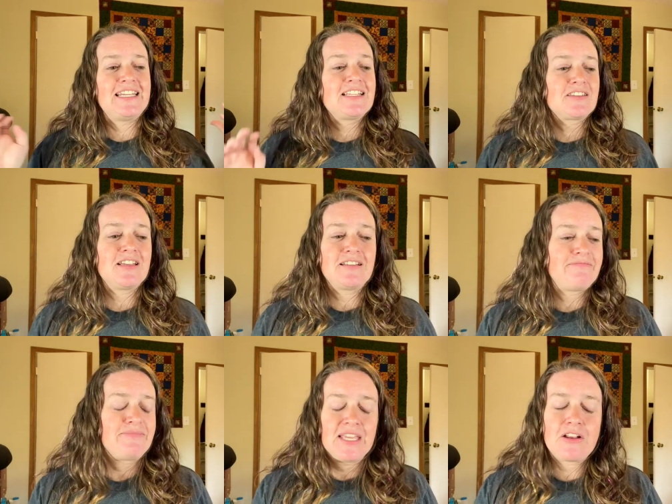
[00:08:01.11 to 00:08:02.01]
It's it
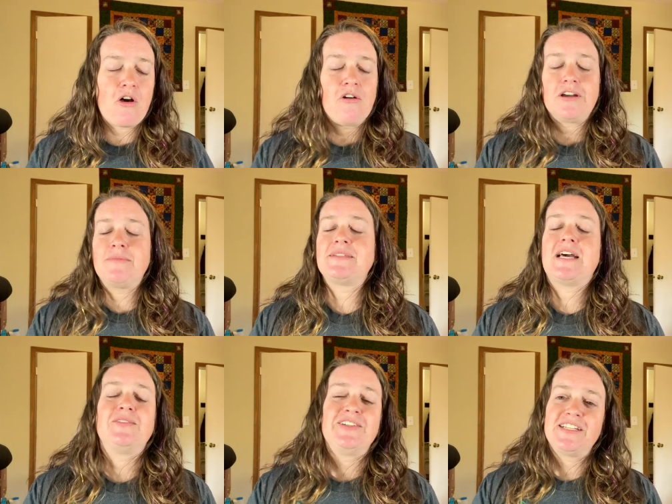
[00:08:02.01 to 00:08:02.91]
it all comes
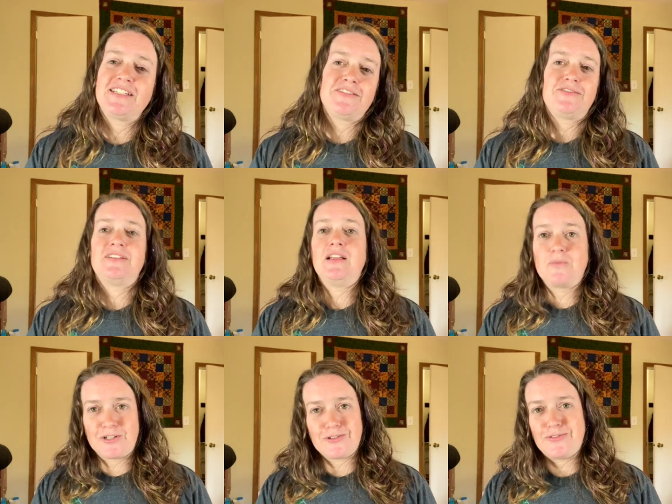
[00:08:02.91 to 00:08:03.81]
out looking different and
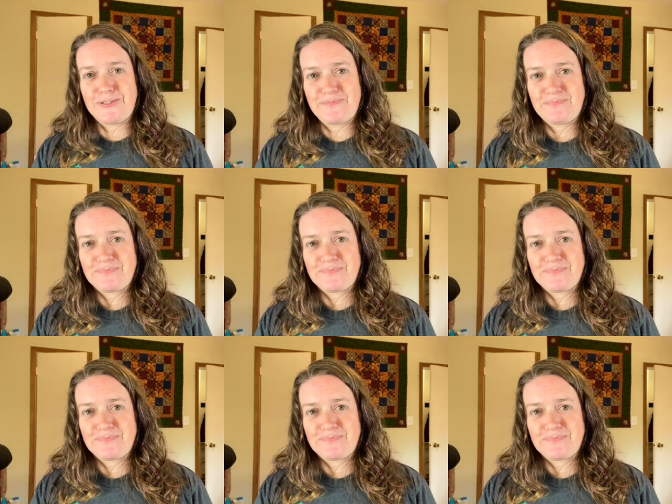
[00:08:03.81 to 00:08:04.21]
wonderful.